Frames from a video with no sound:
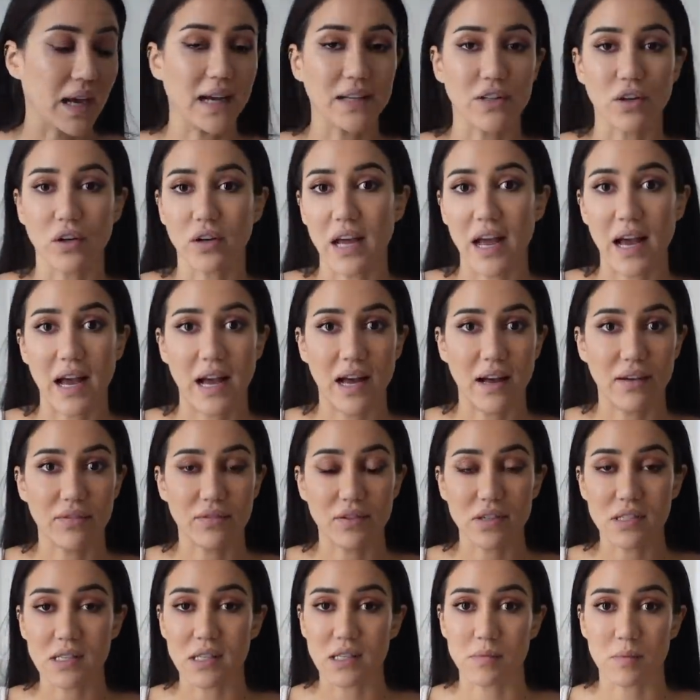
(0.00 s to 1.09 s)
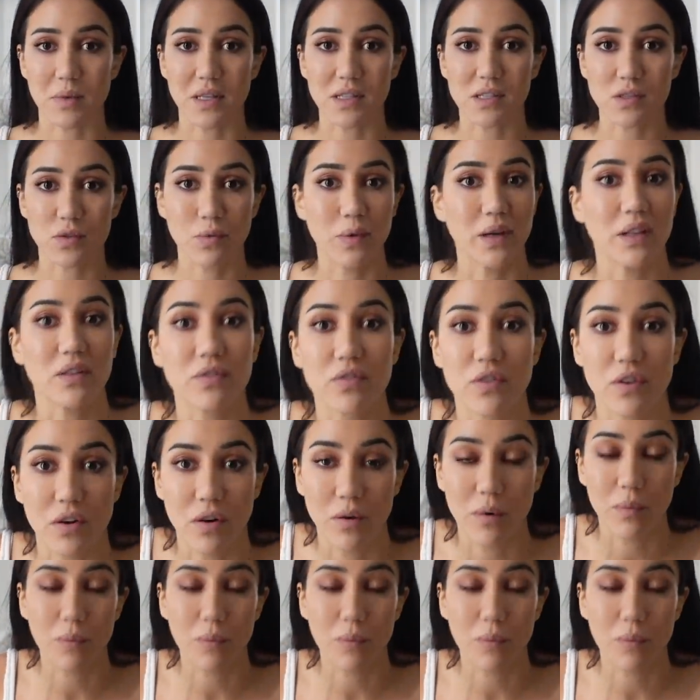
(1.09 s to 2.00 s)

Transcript: I don't have 6 months to wait for a